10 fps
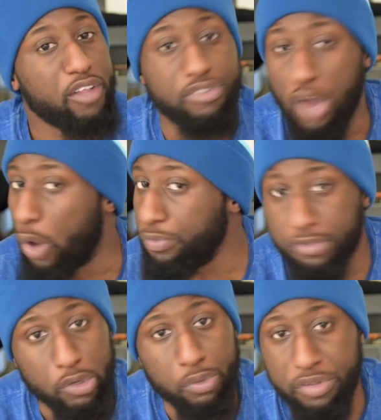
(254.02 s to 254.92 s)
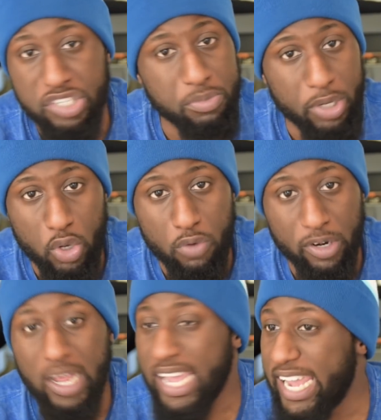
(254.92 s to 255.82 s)
don't do this maneuver,
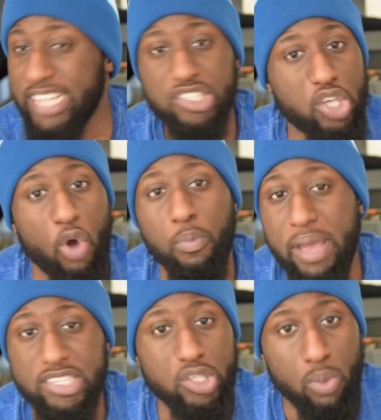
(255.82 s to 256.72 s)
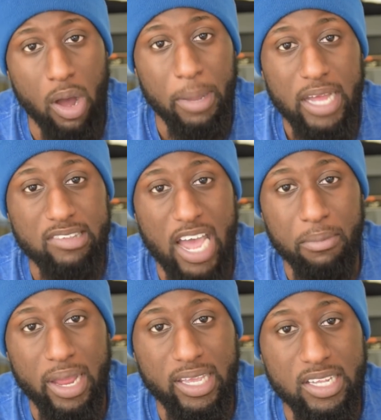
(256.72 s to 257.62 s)
it's gonna mess you up.
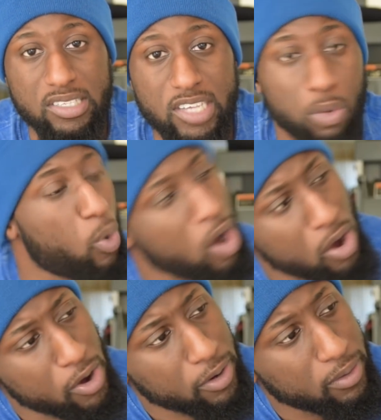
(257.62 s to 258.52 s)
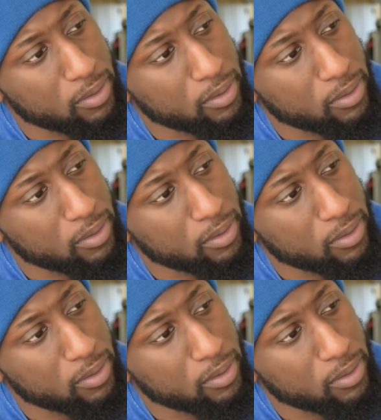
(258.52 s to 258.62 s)
Dynamite Kid said, word.